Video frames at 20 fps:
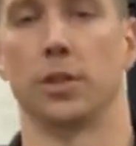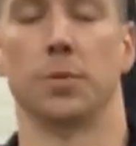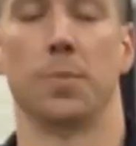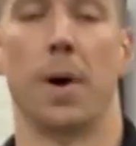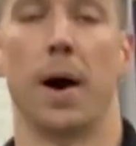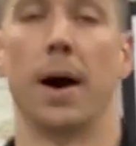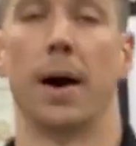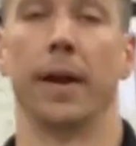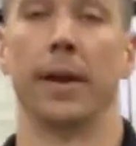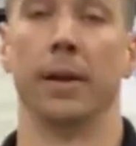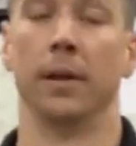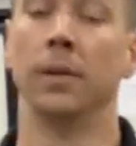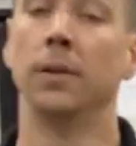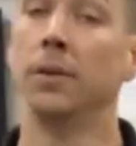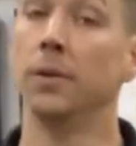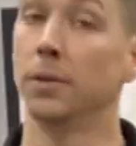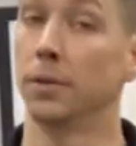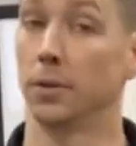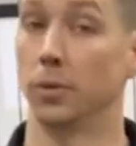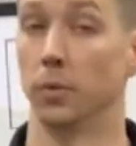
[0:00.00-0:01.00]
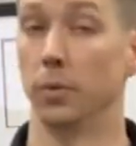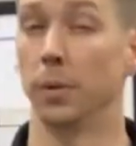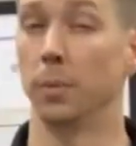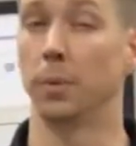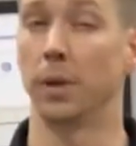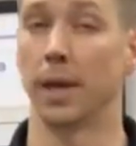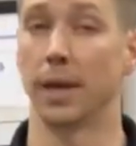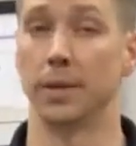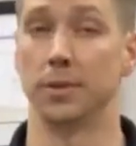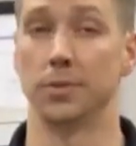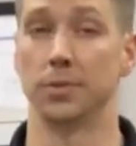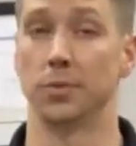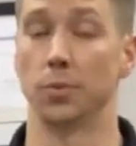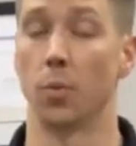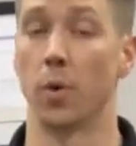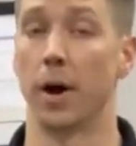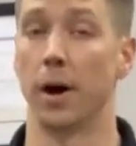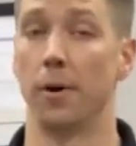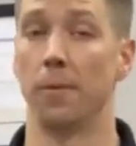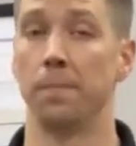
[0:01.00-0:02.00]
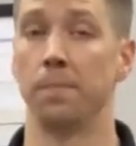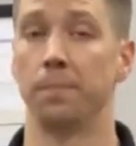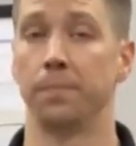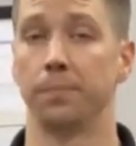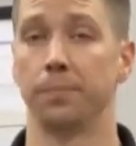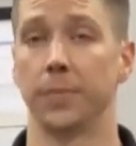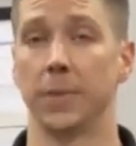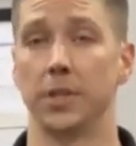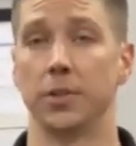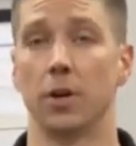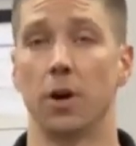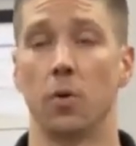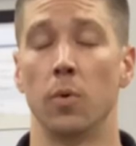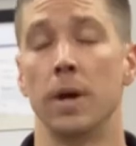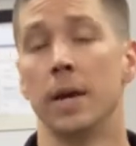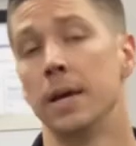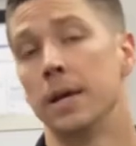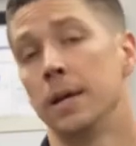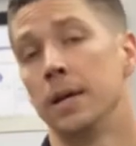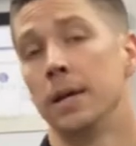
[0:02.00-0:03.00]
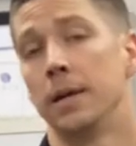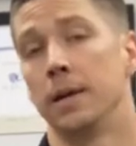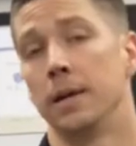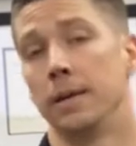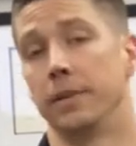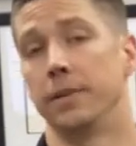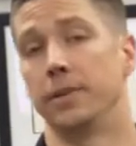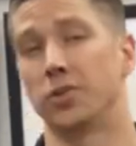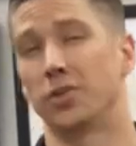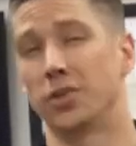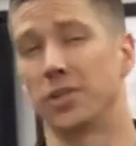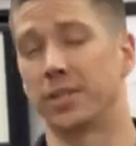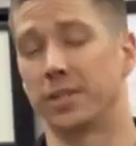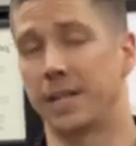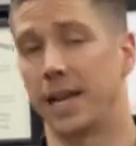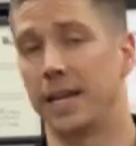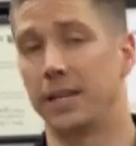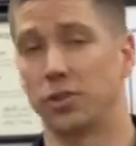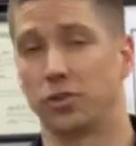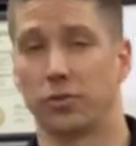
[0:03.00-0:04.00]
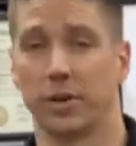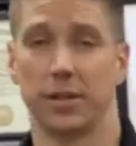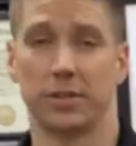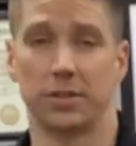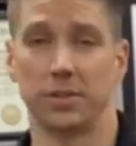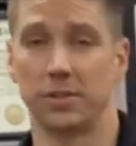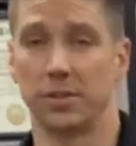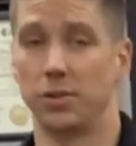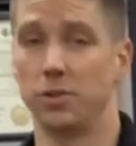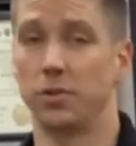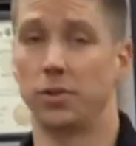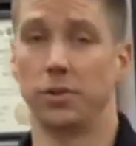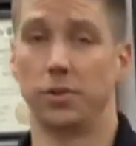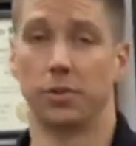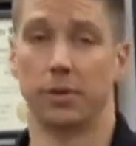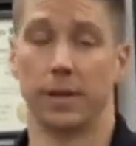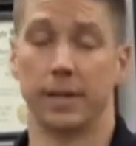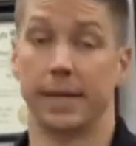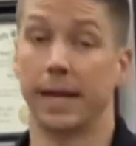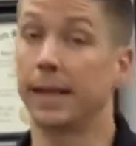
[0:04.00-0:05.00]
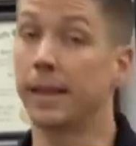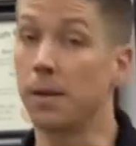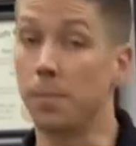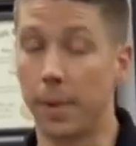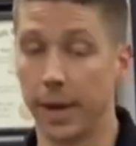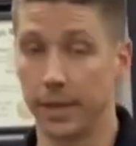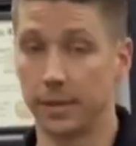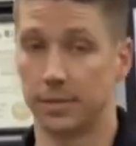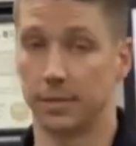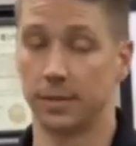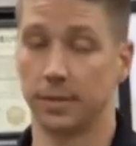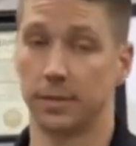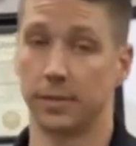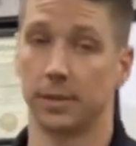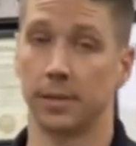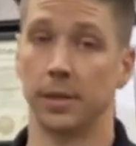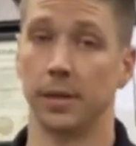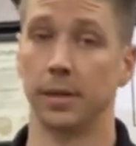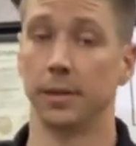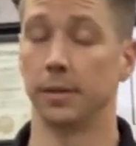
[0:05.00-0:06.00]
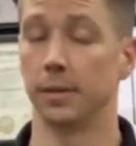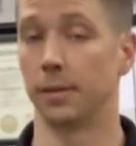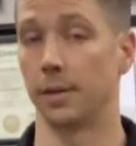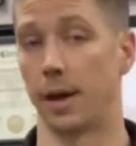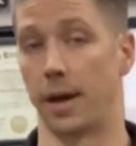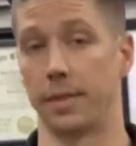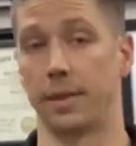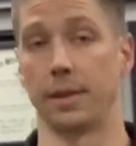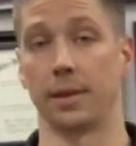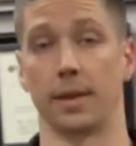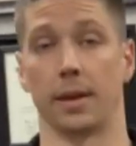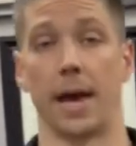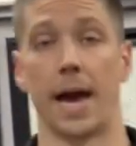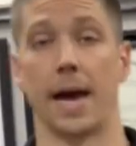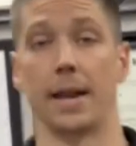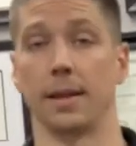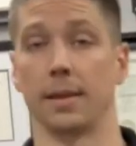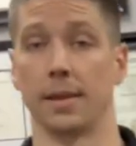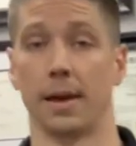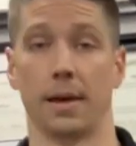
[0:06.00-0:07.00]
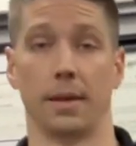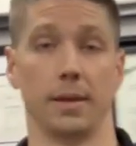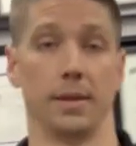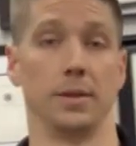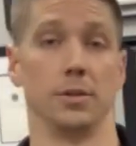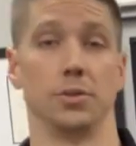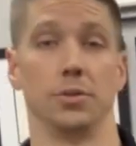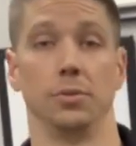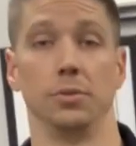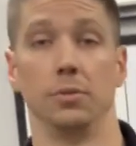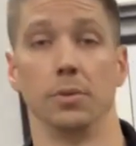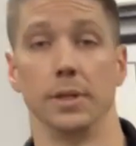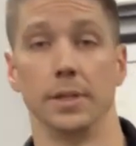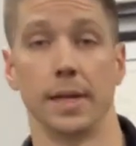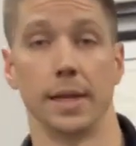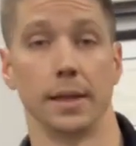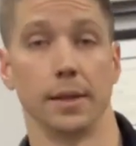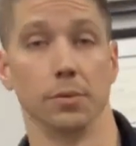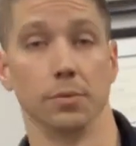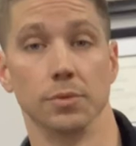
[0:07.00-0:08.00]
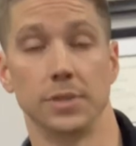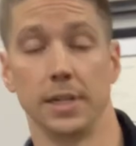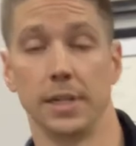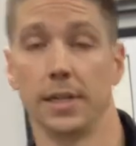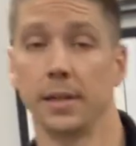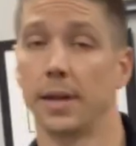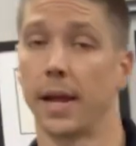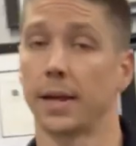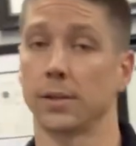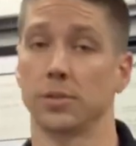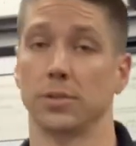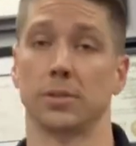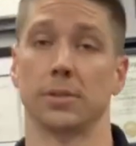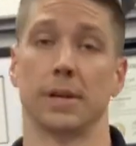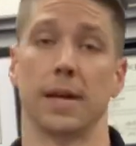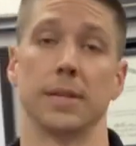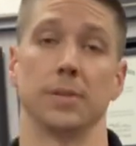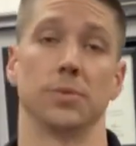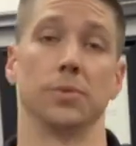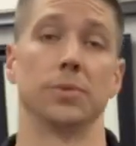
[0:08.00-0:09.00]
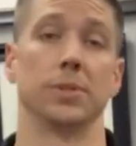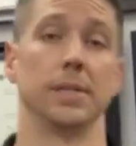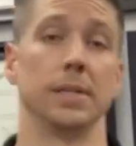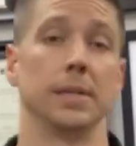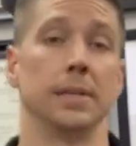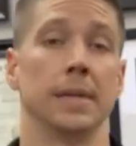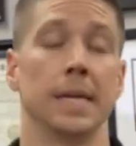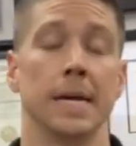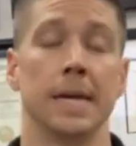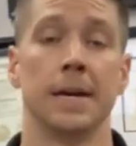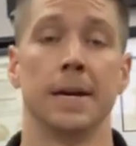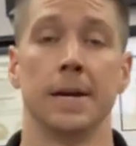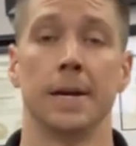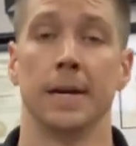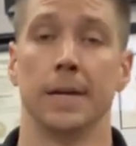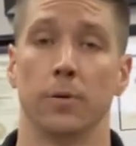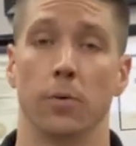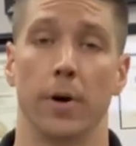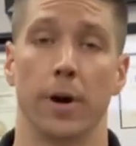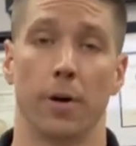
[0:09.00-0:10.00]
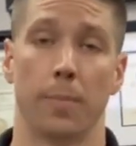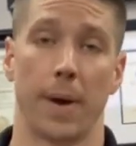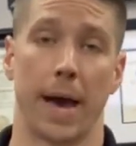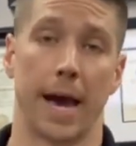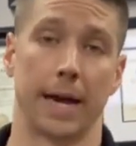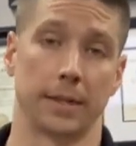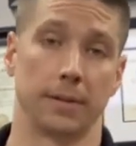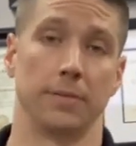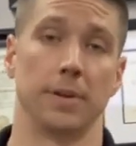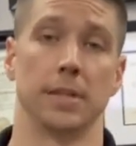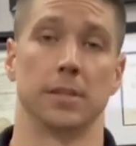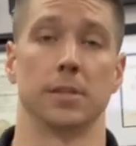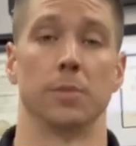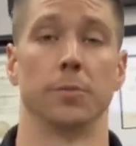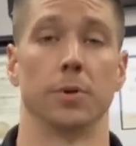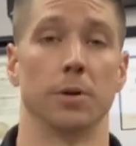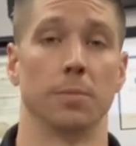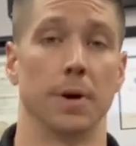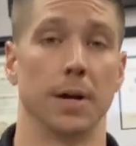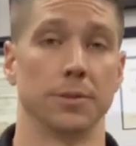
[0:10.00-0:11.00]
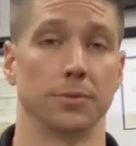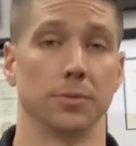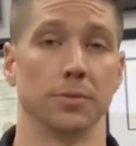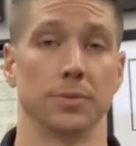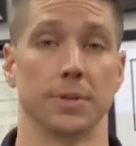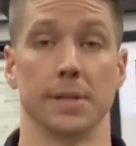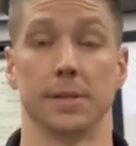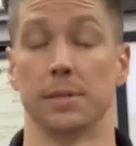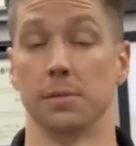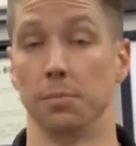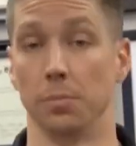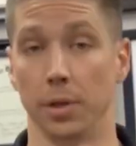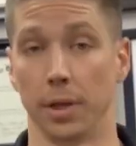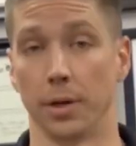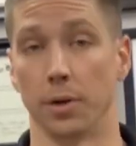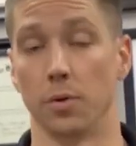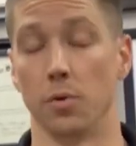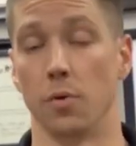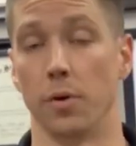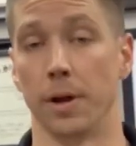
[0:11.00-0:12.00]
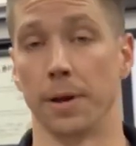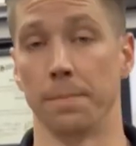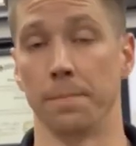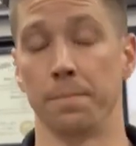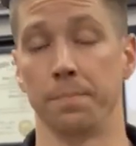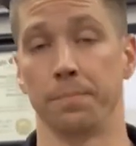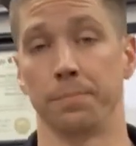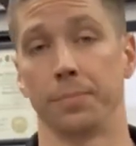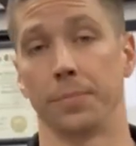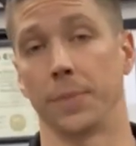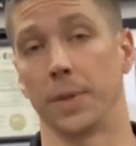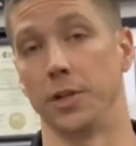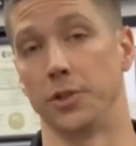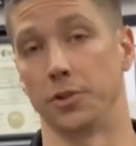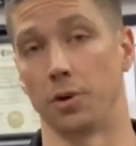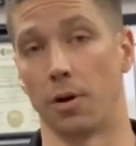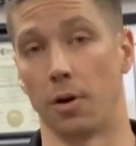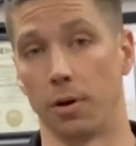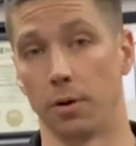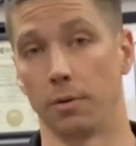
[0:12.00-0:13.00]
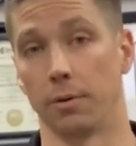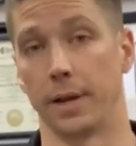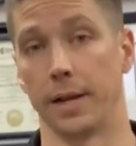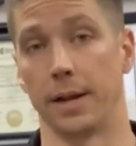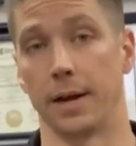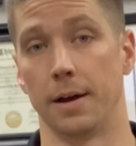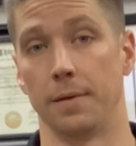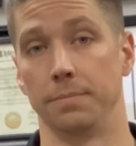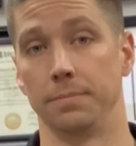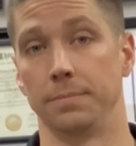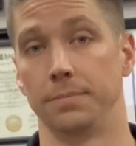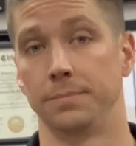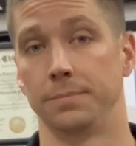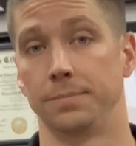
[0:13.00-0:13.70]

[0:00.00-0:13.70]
spine, your rib cage as well. So these are just 8 stretches that you can do on a daily basis. I think adding that into a daily routine, exercise routine, will help activate some of your muscles, get some blood going, get your heart rate up.